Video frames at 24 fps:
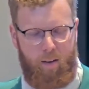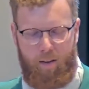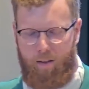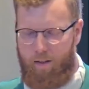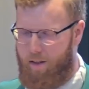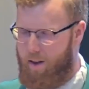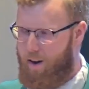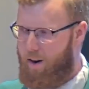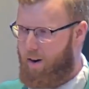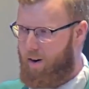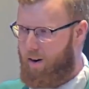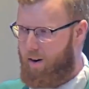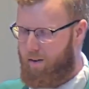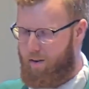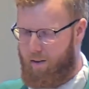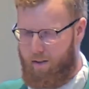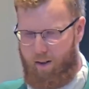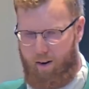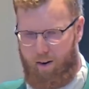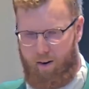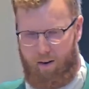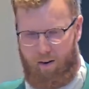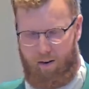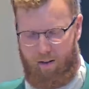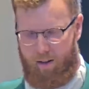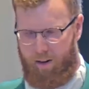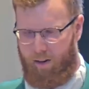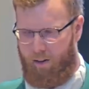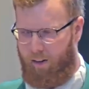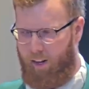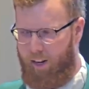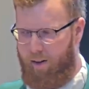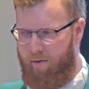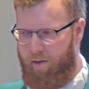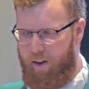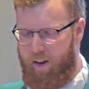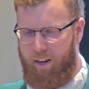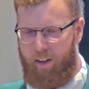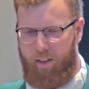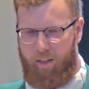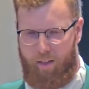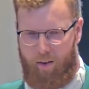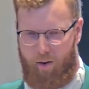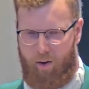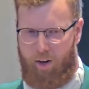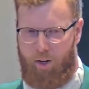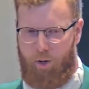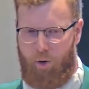they're living,
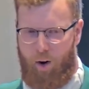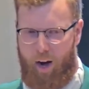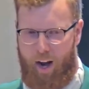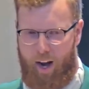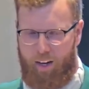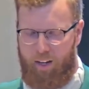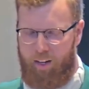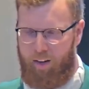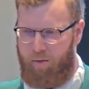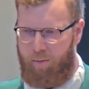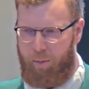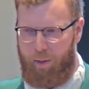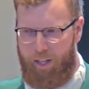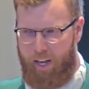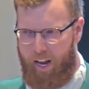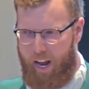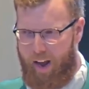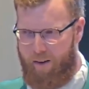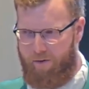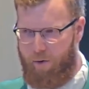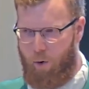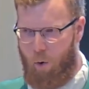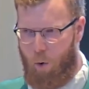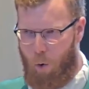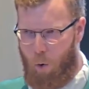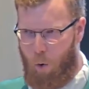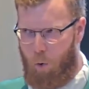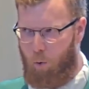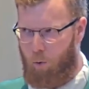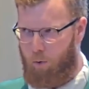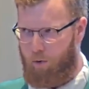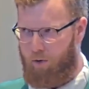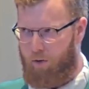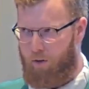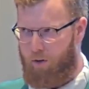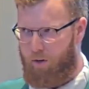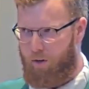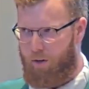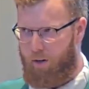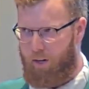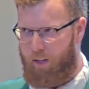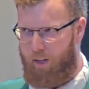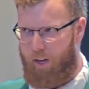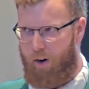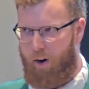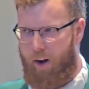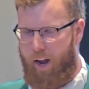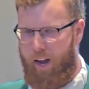they're attractive, but they have no holes
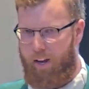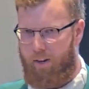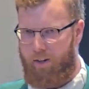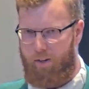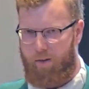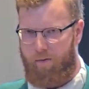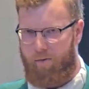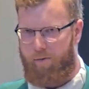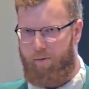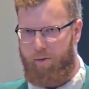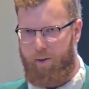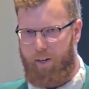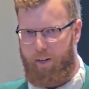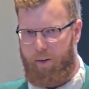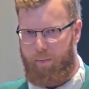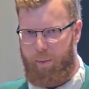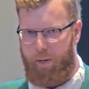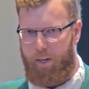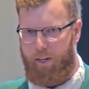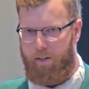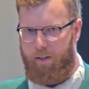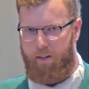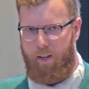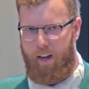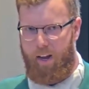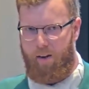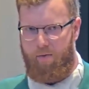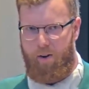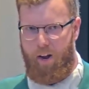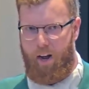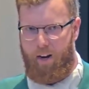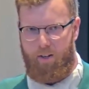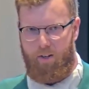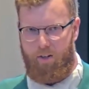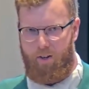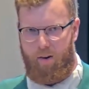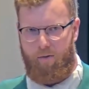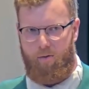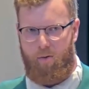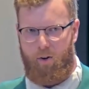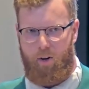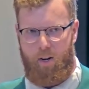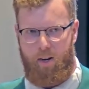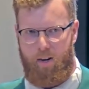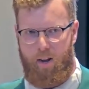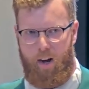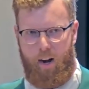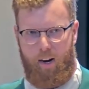in their hands and feet because they have not
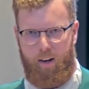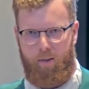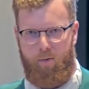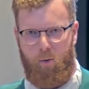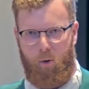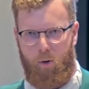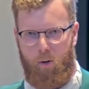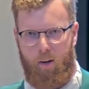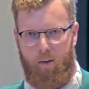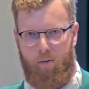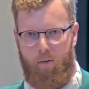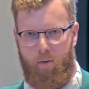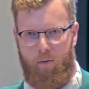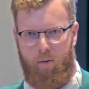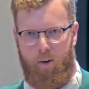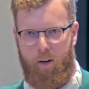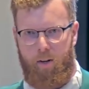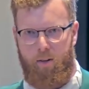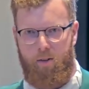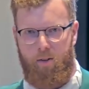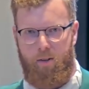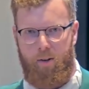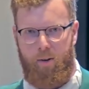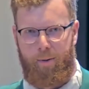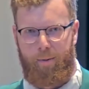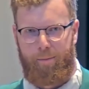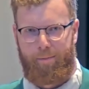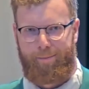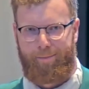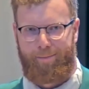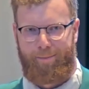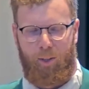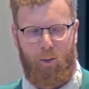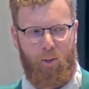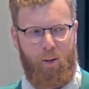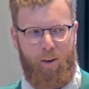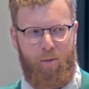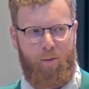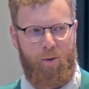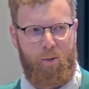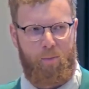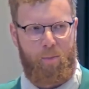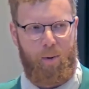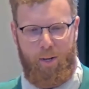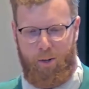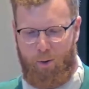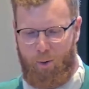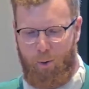suffered and died for love of us. Their love has
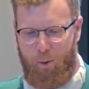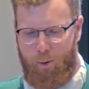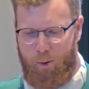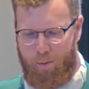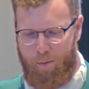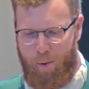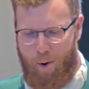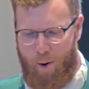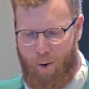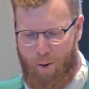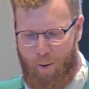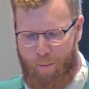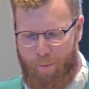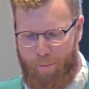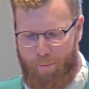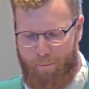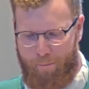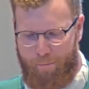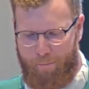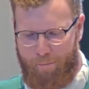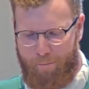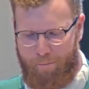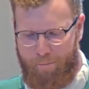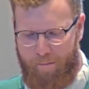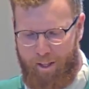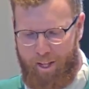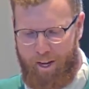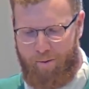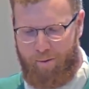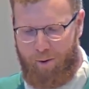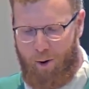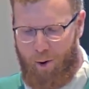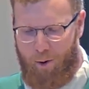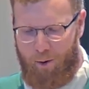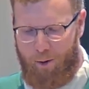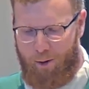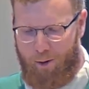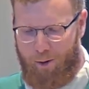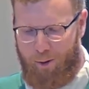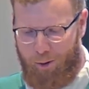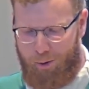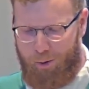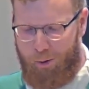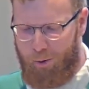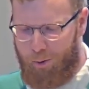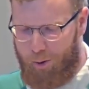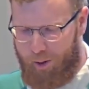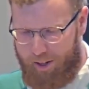been too small, and they have called us to
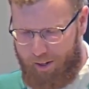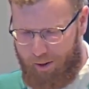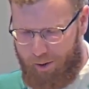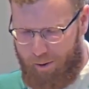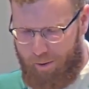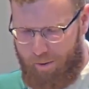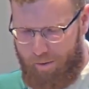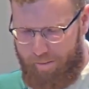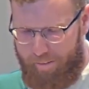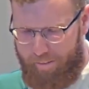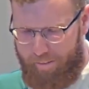too little.